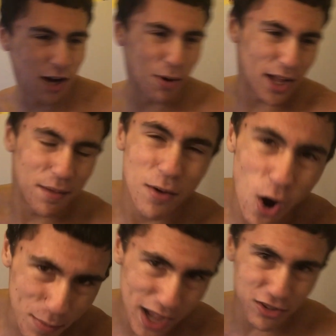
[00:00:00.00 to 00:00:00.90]
Anyway,
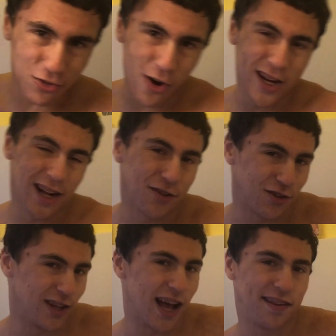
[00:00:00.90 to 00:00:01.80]
hope you guys enjoyed, and I'll
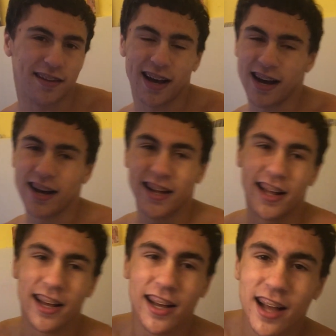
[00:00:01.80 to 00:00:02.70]
see
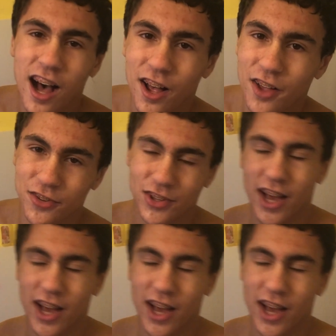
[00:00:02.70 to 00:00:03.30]
you